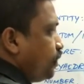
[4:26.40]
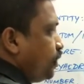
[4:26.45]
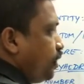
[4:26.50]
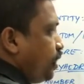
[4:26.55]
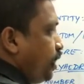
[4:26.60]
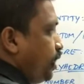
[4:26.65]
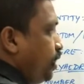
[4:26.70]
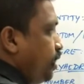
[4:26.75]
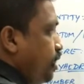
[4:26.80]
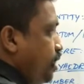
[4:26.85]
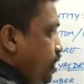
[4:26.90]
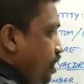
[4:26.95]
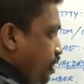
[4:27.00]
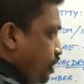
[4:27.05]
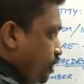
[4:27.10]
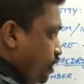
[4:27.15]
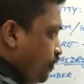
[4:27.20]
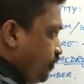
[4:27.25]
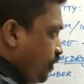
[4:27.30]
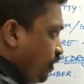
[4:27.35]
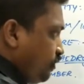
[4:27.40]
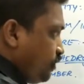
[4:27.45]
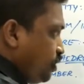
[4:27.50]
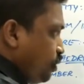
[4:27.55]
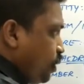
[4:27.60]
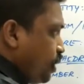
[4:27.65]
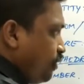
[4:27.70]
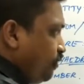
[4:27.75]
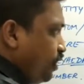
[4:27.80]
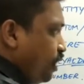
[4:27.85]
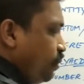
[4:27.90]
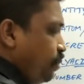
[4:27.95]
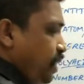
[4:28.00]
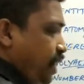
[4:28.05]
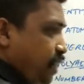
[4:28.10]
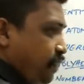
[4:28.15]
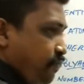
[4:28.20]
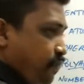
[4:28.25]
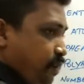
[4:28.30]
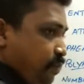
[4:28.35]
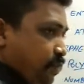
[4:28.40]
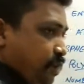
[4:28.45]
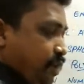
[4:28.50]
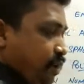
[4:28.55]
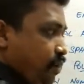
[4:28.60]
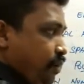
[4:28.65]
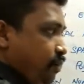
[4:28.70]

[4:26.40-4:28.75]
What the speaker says: Right. The 5th one will be from